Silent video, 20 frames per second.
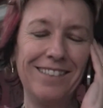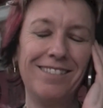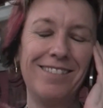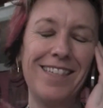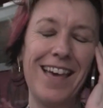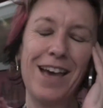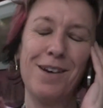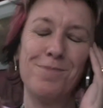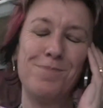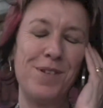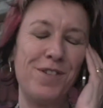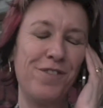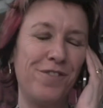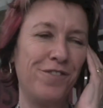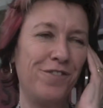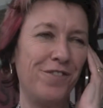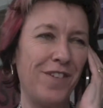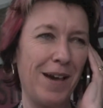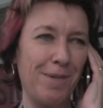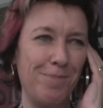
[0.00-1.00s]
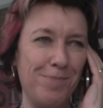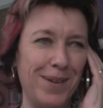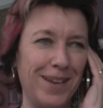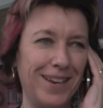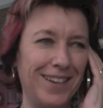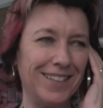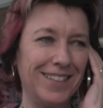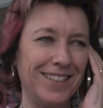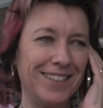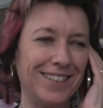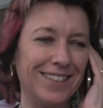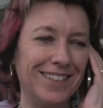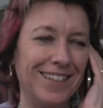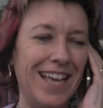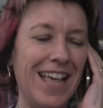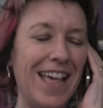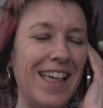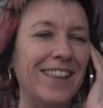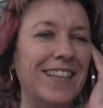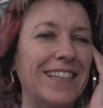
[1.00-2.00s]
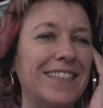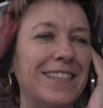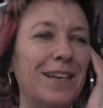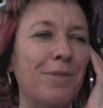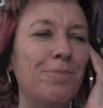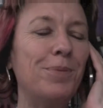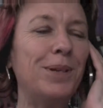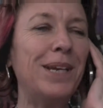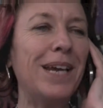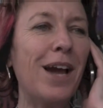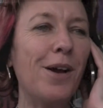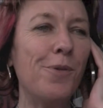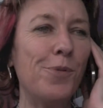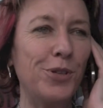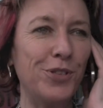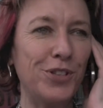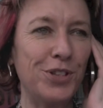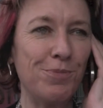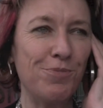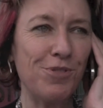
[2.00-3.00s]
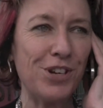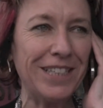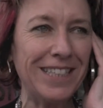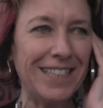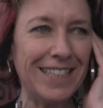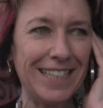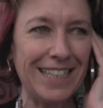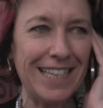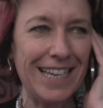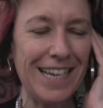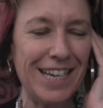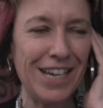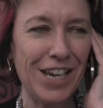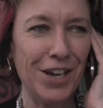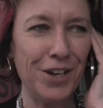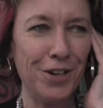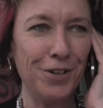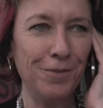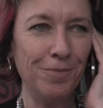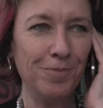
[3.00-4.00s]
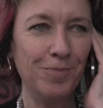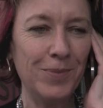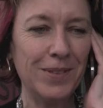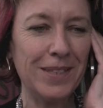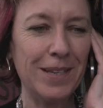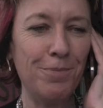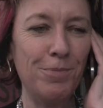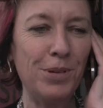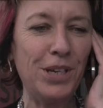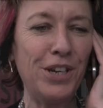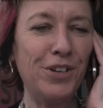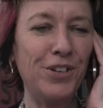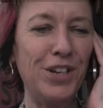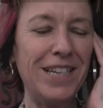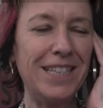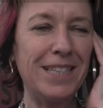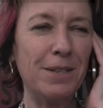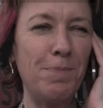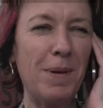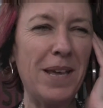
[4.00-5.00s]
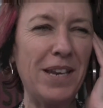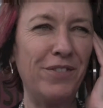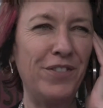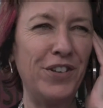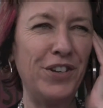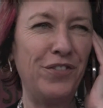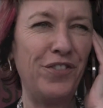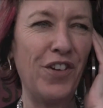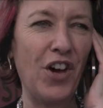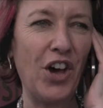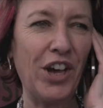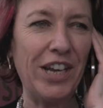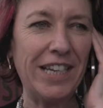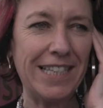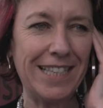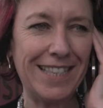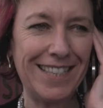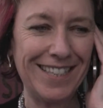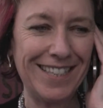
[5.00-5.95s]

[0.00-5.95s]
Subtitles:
That'd be fabulous. There's somebody I want to bring to see you. Somebody who needs a bit of advice.